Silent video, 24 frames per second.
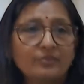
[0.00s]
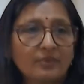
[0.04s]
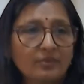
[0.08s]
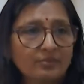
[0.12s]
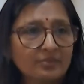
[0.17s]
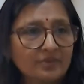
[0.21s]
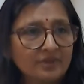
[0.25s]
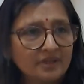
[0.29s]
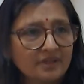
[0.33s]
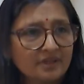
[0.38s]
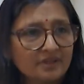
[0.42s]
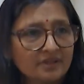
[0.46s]

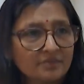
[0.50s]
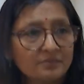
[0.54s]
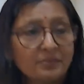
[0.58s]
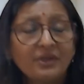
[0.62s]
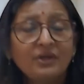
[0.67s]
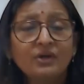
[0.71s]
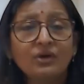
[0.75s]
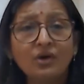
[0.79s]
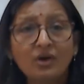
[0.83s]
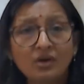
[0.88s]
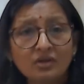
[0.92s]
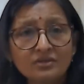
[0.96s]
properties.
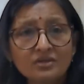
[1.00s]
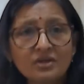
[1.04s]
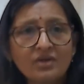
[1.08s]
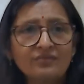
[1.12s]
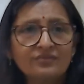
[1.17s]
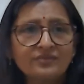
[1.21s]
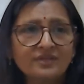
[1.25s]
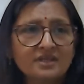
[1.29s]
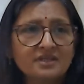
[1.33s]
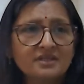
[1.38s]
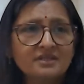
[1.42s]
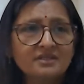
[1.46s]
Because
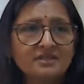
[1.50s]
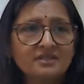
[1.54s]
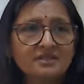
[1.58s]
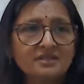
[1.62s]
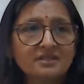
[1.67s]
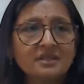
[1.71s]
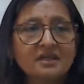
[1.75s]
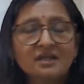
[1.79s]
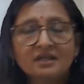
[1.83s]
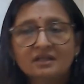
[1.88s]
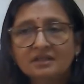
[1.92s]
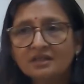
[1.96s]
of this,
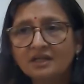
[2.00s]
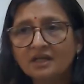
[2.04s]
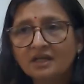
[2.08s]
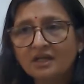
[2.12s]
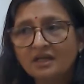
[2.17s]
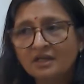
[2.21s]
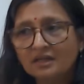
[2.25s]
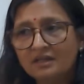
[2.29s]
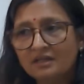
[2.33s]
the